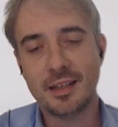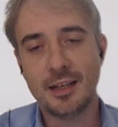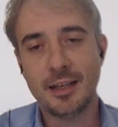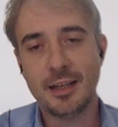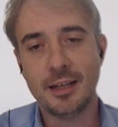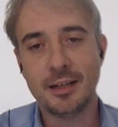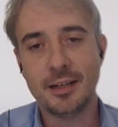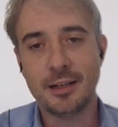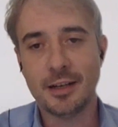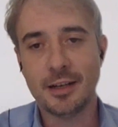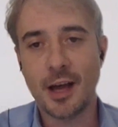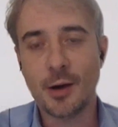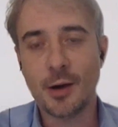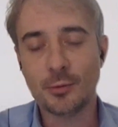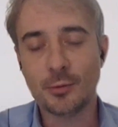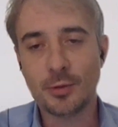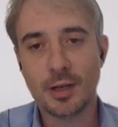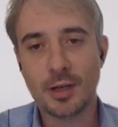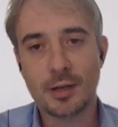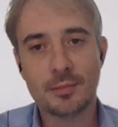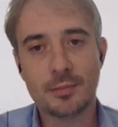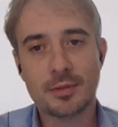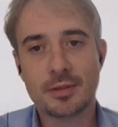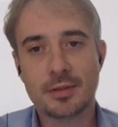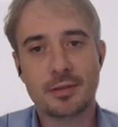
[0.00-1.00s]
learning
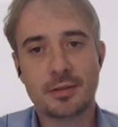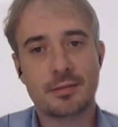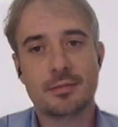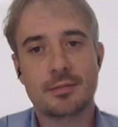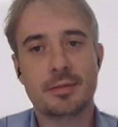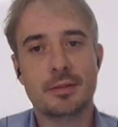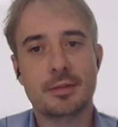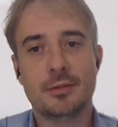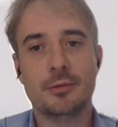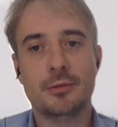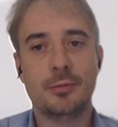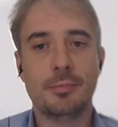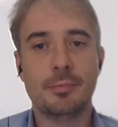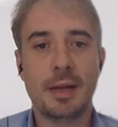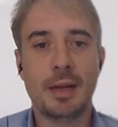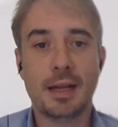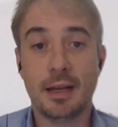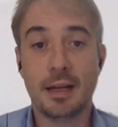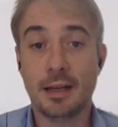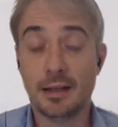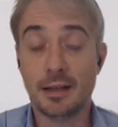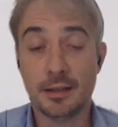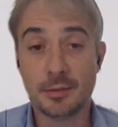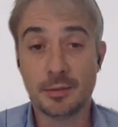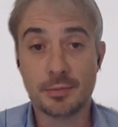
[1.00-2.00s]
outcomes or
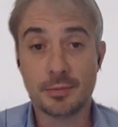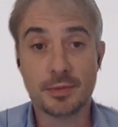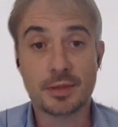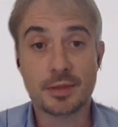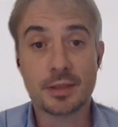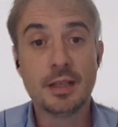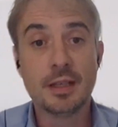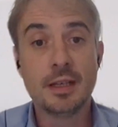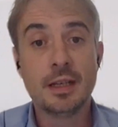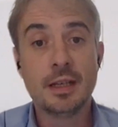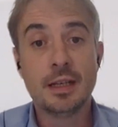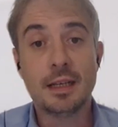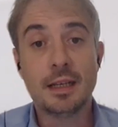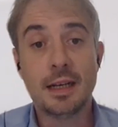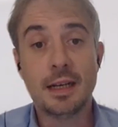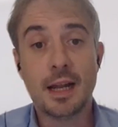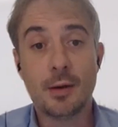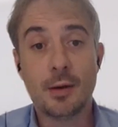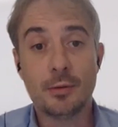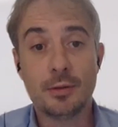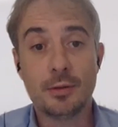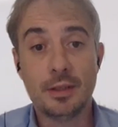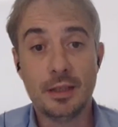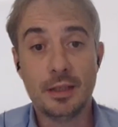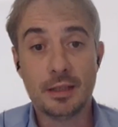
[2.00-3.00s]
mechanisms
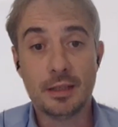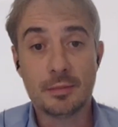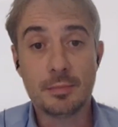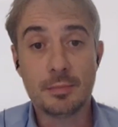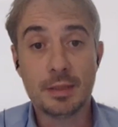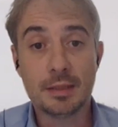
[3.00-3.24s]
nowadays.